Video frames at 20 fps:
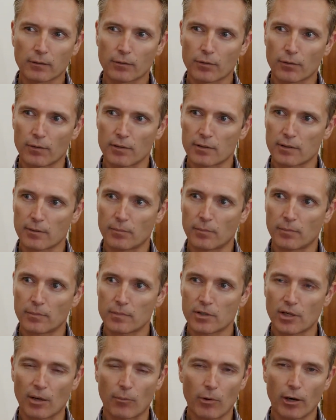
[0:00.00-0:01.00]
tourism.
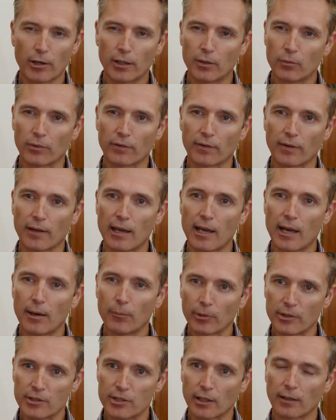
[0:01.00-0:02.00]
Shamwari was
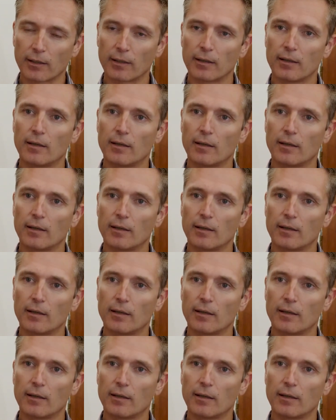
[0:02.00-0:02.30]
hemorrhaging.